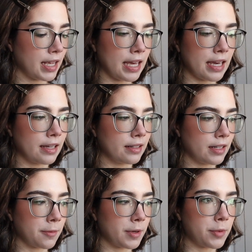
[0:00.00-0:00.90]
And
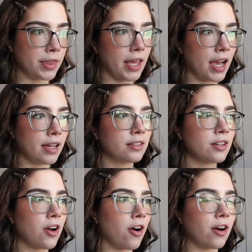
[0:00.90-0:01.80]
I'm gonna put that
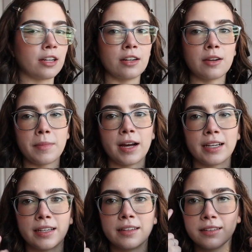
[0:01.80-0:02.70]
on
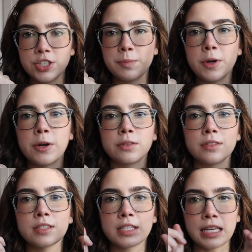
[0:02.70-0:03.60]
my
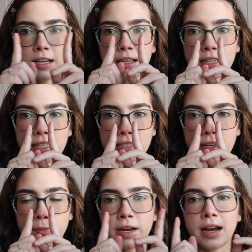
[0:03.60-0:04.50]
cheekbones, in the
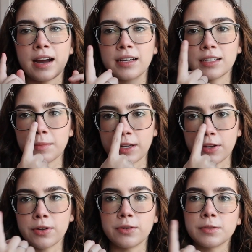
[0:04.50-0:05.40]
inside of my eyes, my
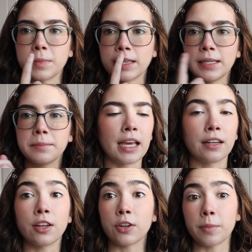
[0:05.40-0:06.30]
nose, my lip,
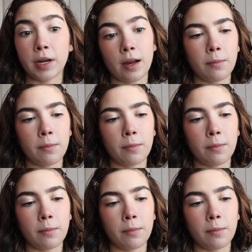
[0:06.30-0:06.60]
and under my